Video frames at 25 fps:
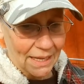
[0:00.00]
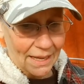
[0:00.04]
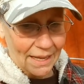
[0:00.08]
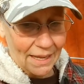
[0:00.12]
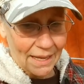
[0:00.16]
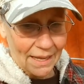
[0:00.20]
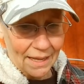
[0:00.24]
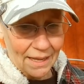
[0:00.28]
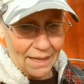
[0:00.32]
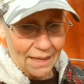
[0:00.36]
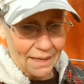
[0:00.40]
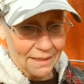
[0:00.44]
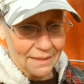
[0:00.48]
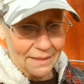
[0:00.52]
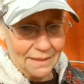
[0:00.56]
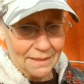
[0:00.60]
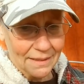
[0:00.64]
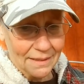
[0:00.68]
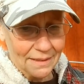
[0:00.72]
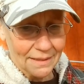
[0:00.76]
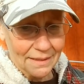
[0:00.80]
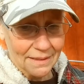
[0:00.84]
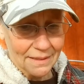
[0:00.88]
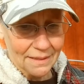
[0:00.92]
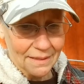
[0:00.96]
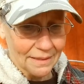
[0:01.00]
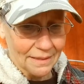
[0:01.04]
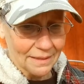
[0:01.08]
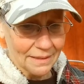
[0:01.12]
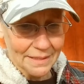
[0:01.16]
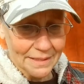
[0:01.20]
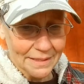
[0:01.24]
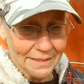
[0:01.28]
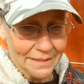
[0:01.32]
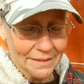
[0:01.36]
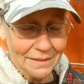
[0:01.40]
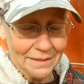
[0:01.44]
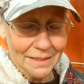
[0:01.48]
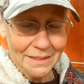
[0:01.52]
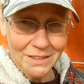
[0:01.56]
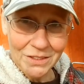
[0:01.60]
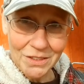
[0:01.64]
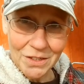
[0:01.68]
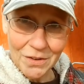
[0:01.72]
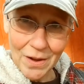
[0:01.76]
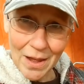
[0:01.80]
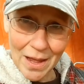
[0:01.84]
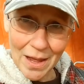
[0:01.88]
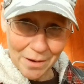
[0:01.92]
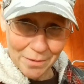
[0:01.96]
And uh, then I'll let you
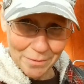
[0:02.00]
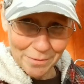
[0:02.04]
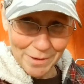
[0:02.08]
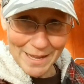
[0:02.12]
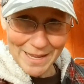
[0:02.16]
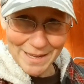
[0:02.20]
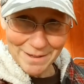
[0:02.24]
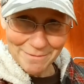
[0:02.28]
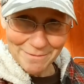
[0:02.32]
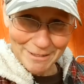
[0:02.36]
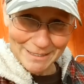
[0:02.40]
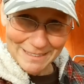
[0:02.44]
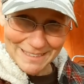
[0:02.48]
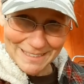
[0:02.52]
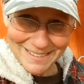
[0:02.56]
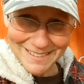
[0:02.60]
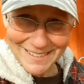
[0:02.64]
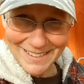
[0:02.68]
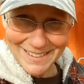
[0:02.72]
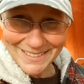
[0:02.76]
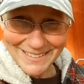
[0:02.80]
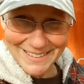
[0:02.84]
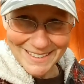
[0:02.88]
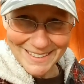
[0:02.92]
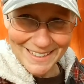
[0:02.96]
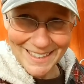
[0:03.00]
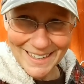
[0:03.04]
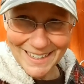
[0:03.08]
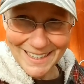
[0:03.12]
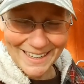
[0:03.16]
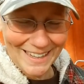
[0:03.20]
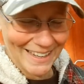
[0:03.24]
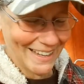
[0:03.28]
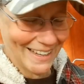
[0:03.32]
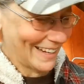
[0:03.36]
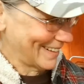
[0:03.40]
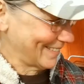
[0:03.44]
know how it went. Once it's all done, I, I